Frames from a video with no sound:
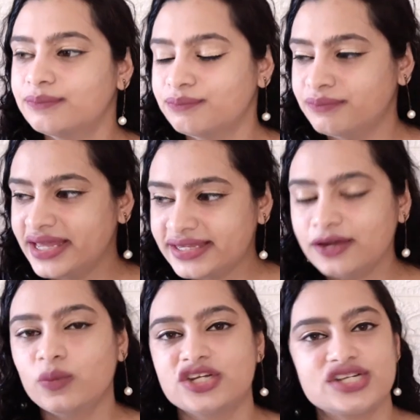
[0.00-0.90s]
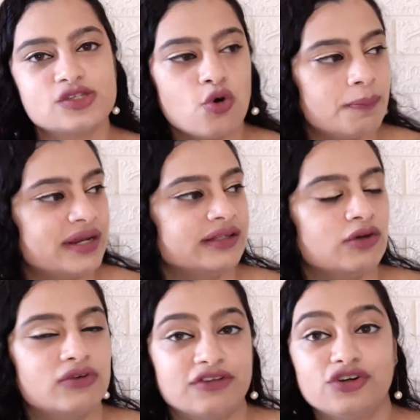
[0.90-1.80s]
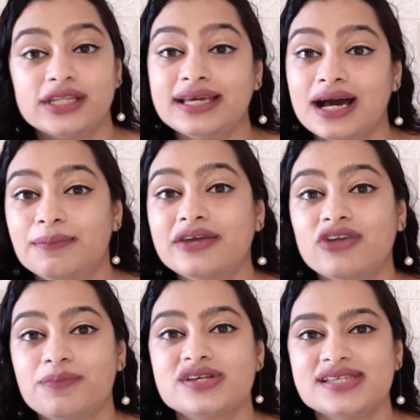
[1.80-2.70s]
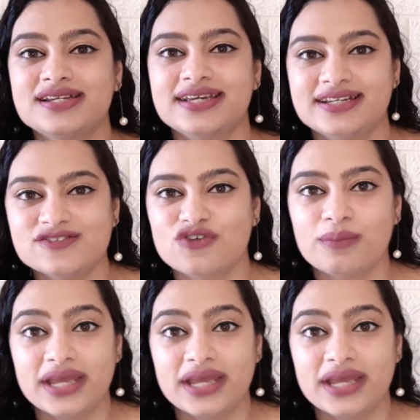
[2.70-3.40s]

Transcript: making way, she's opening the way for the coming representatives from